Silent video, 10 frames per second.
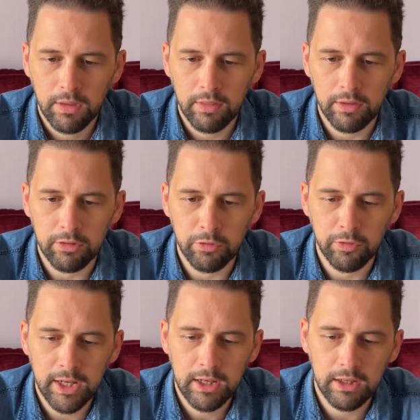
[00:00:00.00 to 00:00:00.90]
there's a
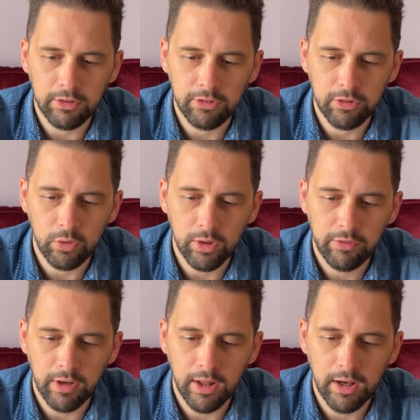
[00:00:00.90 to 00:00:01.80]
Viking story
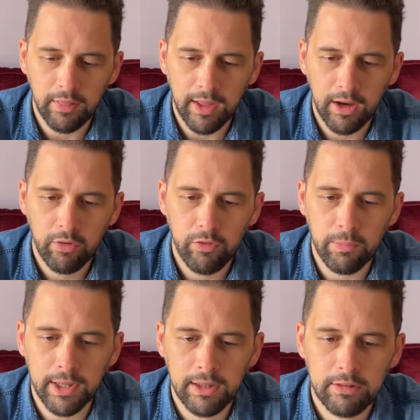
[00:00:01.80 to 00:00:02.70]
for learning the
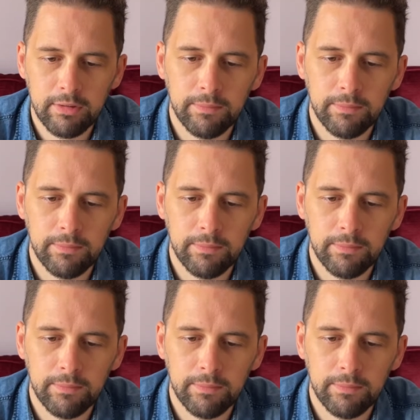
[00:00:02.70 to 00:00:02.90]
alphabet.